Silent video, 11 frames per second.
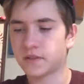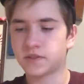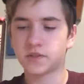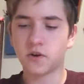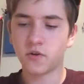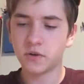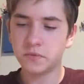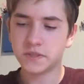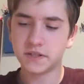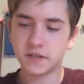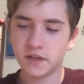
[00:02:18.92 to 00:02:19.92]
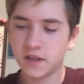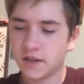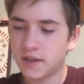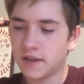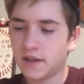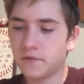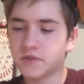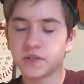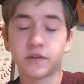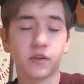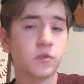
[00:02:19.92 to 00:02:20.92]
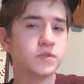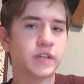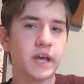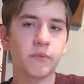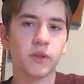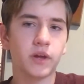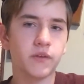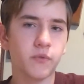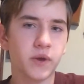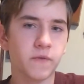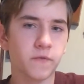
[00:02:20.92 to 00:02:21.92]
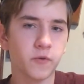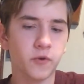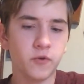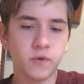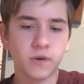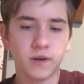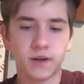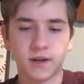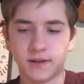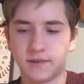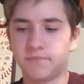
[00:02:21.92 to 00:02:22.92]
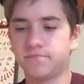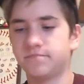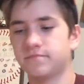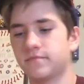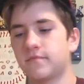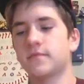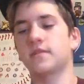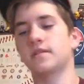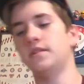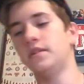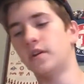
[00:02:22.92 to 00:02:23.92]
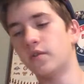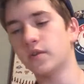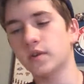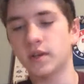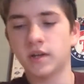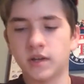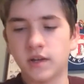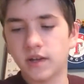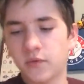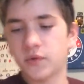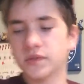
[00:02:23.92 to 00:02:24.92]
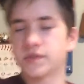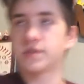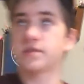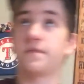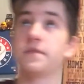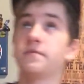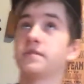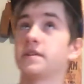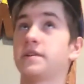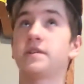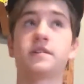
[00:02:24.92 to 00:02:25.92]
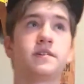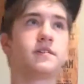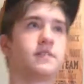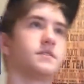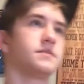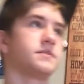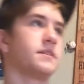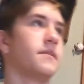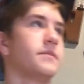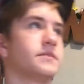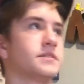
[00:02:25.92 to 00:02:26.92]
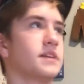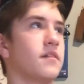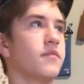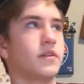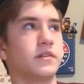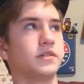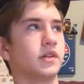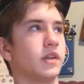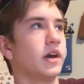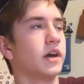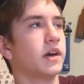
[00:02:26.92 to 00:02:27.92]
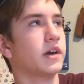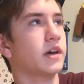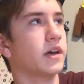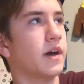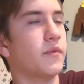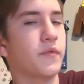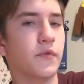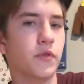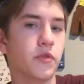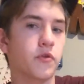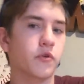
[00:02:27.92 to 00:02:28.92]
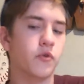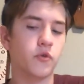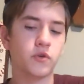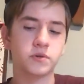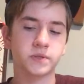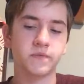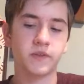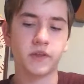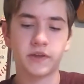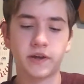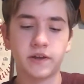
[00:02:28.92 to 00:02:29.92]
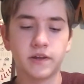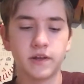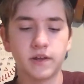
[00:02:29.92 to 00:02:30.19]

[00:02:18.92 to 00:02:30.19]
So it was a close game a lot of the way through. I think it was like 7-7 until like halfway through the third quarter or something like that,